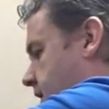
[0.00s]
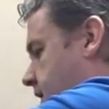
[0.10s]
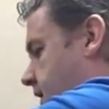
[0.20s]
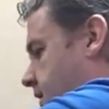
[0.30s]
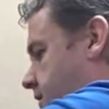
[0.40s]

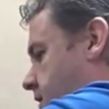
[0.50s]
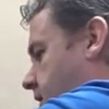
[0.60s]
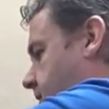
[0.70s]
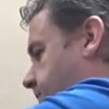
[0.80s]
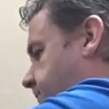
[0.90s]
and
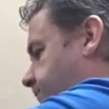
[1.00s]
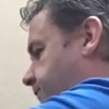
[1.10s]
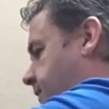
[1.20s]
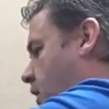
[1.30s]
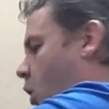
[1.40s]

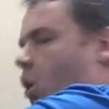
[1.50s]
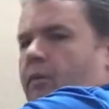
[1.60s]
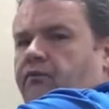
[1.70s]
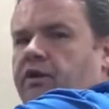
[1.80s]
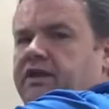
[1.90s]

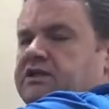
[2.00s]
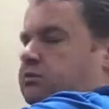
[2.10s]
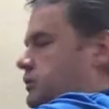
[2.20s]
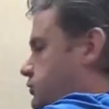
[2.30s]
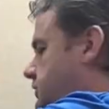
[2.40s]
hopefully this
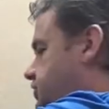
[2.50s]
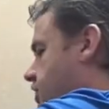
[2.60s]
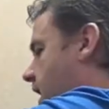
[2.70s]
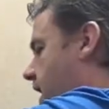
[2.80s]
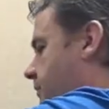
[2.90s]
will do the
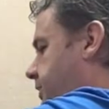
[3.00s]
job.